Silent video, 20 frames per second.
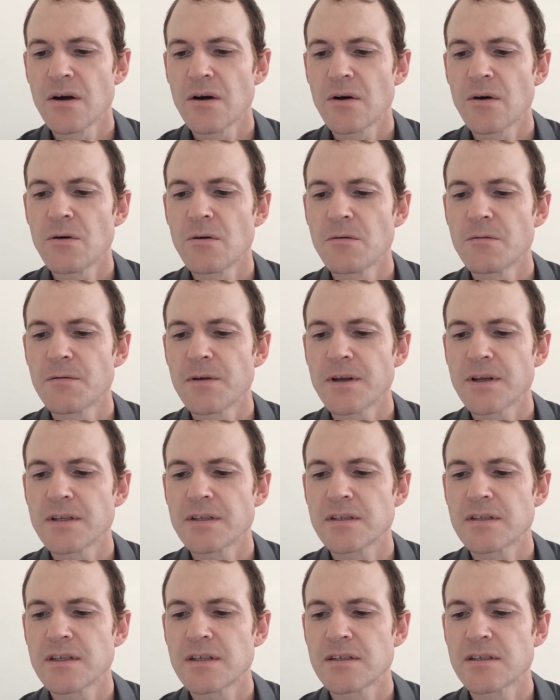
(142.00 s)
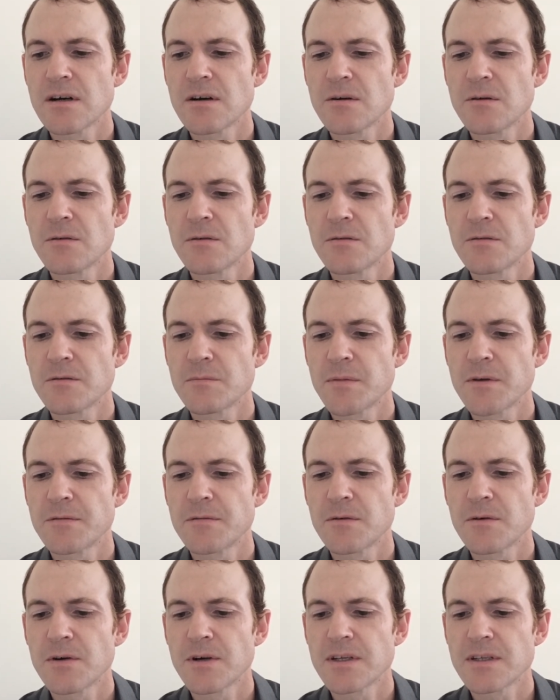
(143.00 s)
All things dissolved
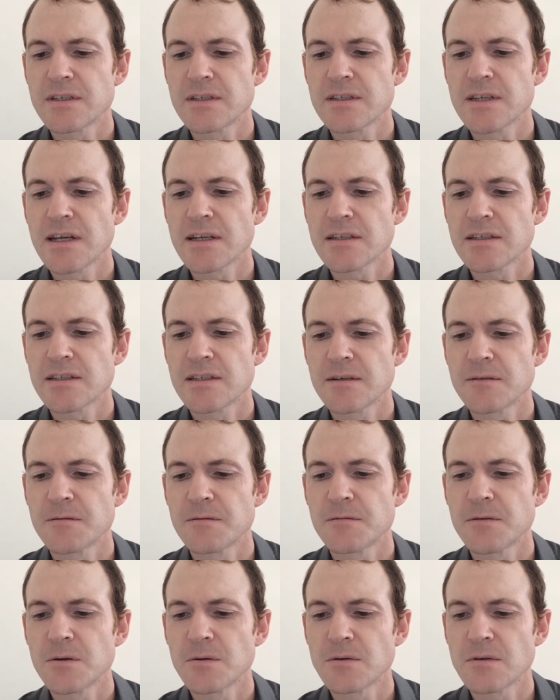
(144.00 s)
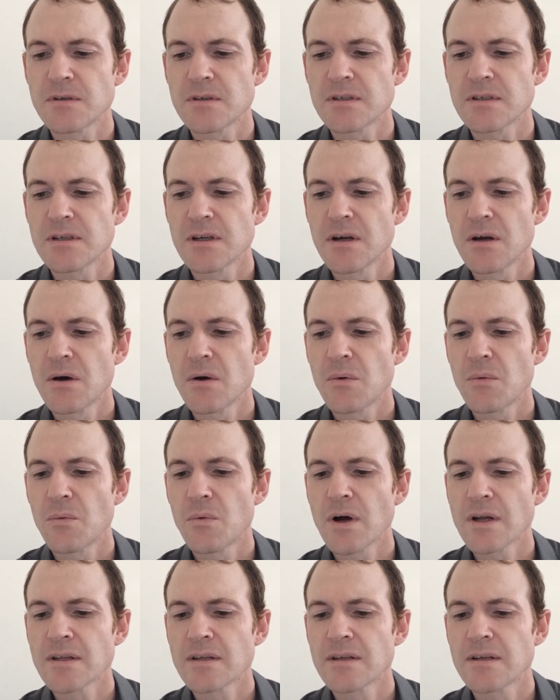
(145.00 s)
before his testing thought.
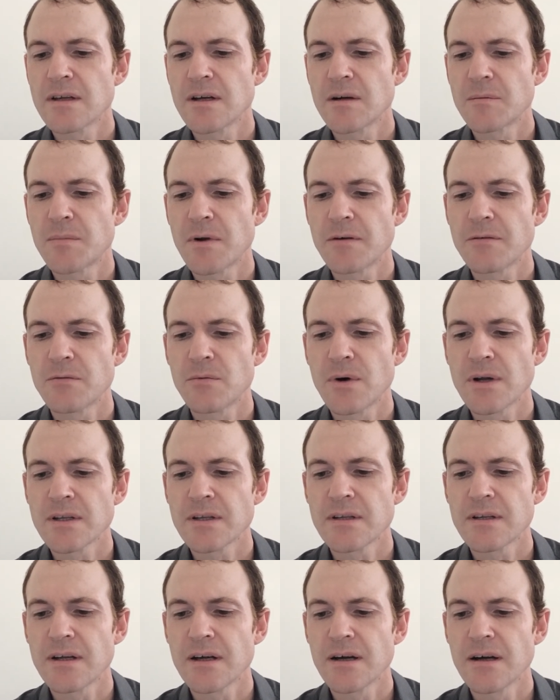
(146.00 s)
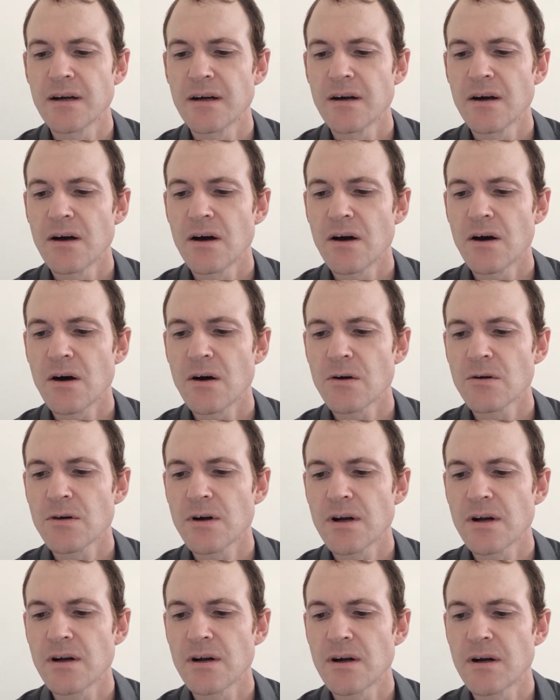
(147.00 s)
Wonder above wonder,
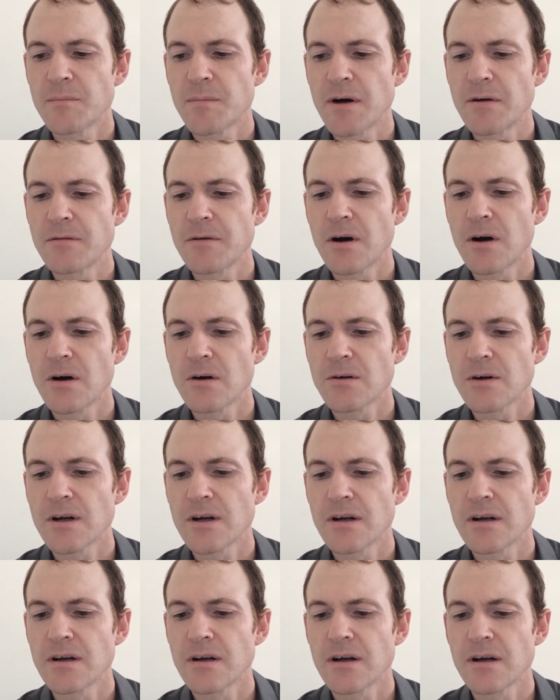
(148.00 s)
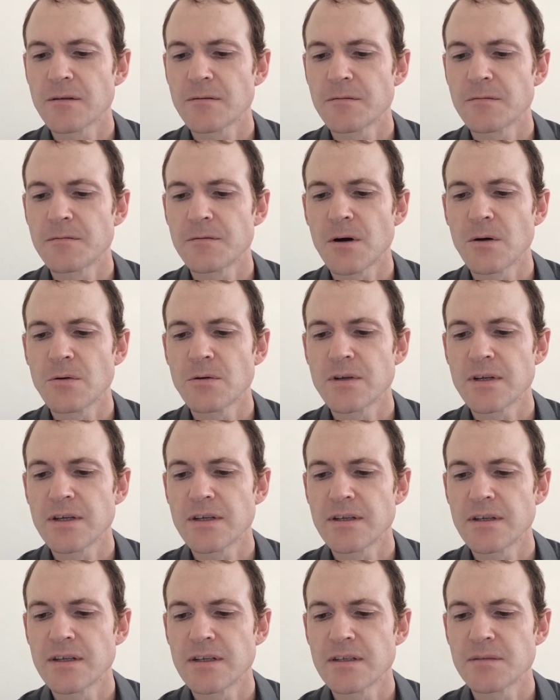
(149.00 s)
horror above horror
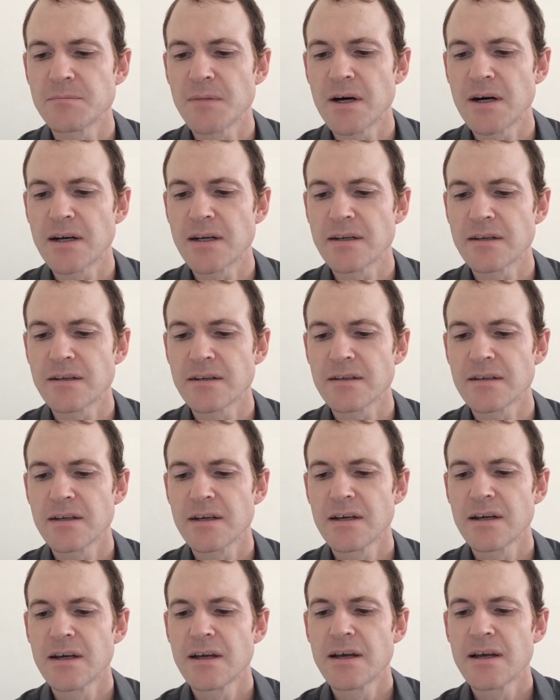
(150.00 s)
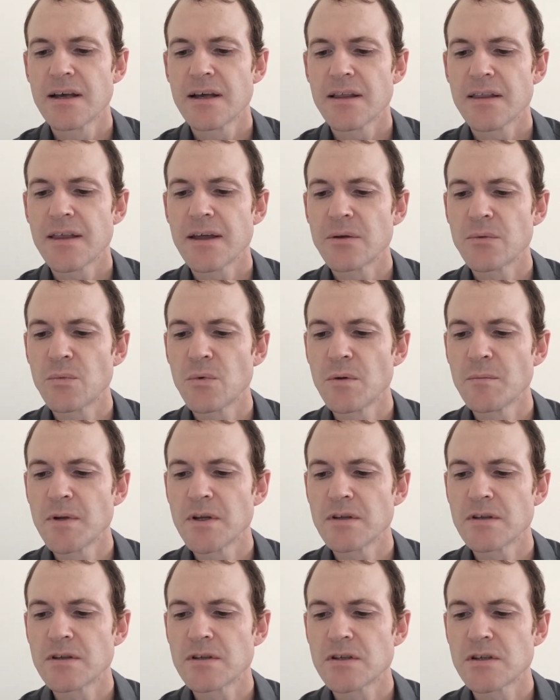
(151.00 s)
unfolded in his mind. Then
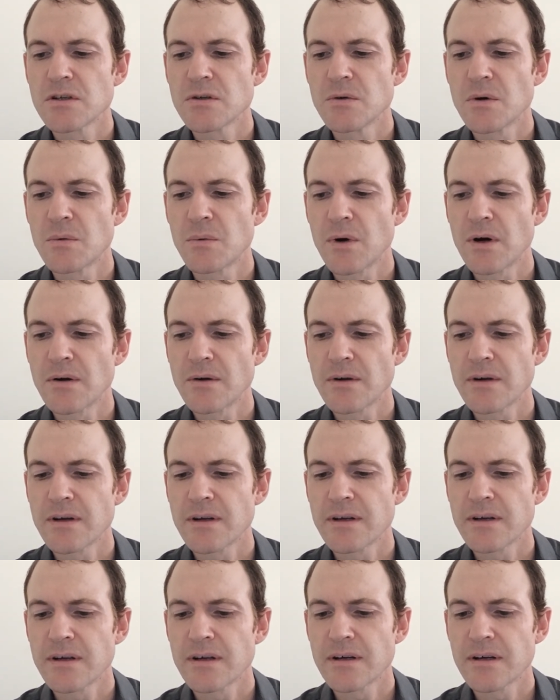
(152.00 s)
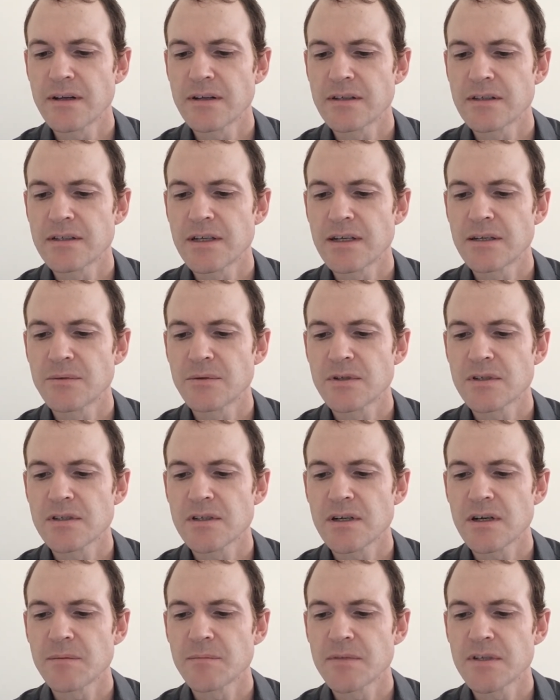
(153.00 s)
woman too awoke and said it was
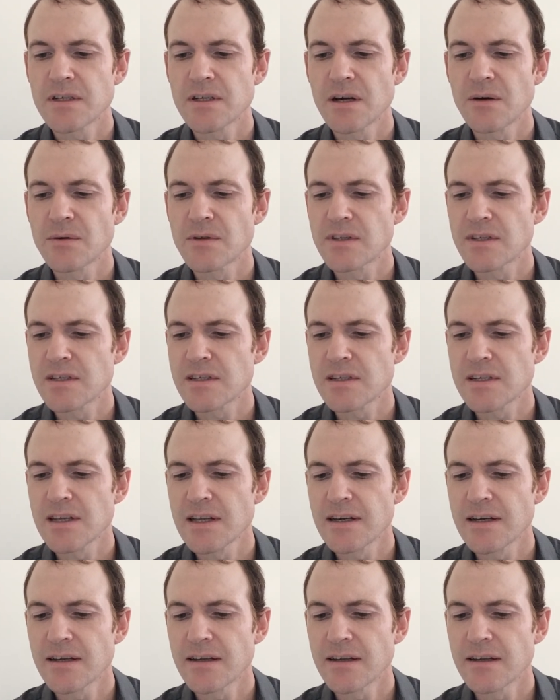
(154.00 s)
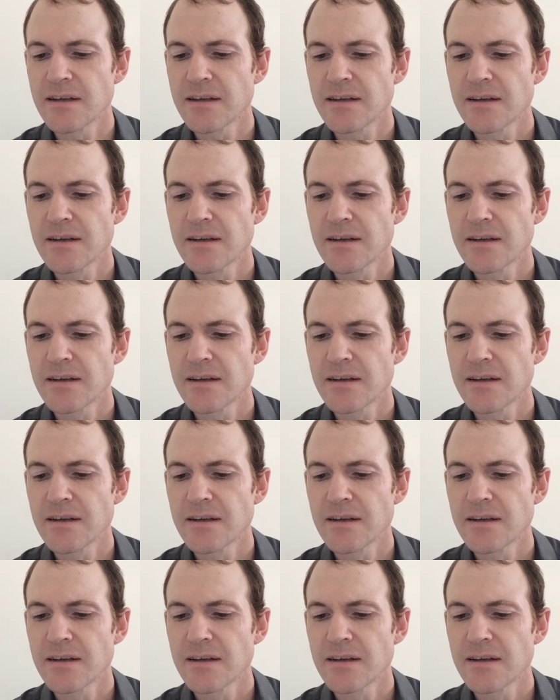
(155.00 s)
time to go and slay.